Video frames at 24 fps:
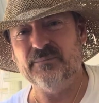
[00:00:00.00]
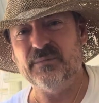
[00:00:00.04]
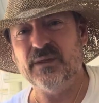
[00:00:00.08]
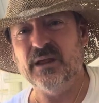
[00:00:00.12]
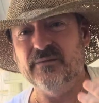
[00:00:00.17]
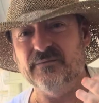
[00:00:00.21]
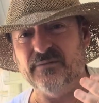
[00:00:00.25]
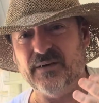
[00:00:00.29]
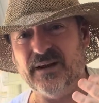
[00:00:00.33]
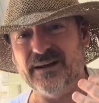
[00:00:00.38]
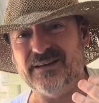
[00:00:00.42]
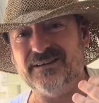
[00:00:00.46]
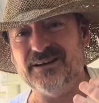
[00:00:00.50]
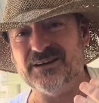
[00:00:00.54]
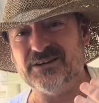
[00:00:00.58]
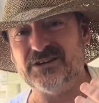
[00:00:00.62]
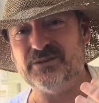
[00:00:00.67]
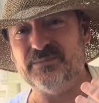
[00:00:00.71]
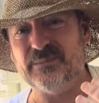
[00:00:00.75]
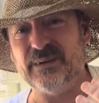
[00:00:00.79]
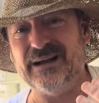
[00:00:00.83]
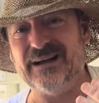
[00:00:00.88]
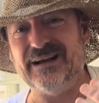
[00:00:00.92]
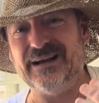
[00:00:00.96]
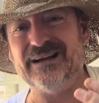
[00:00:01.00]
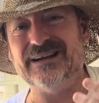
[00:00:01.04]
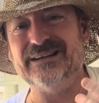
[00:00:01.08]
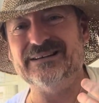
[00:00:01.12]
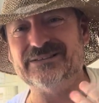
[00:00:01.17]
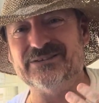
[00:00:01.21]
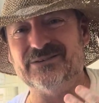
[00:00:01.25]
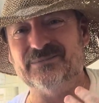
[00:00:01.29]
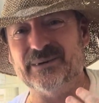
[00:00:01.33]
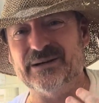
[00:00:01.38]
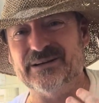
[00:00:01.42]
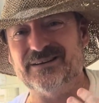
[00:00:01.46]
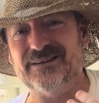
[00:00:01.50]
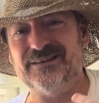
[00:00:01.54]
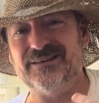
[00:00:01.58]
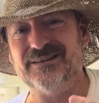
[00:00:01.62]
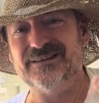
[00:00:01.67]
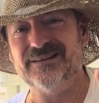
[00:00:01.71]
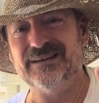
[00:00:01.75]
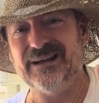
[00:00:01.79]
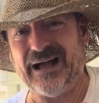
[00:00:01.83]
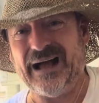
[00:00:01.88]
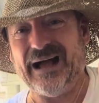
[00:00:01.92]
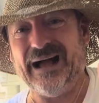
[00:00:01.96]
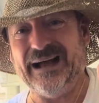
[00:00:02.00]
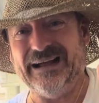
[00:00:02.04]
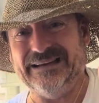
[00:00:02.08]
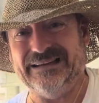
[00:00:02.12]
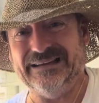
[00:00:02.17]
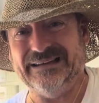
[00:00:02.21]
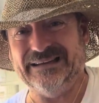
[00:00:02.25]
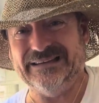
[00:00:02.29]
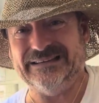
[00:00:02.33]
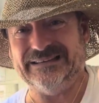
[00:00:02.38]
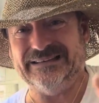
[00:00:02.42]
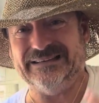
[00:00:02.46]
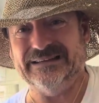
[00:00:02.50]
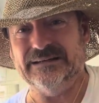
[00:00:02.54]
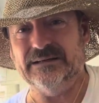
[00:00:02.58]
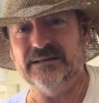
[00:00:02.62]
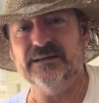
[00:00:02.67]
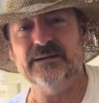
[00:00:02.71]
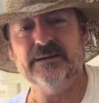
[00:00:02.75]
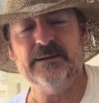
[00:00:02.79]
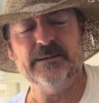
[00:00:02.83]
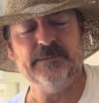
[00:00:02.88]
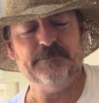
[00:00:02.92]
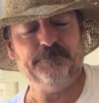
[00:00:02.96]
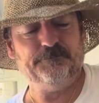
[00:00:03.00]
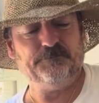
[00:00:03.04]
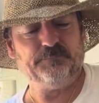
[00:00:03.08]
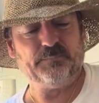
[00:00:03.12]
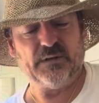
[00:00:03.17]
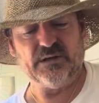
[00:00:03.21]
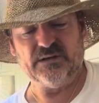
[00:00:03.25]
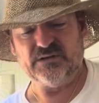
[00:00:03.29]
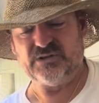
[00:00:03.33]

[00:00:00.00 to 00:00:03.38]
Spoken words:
If I touch my eyes or my tongue, I taste it.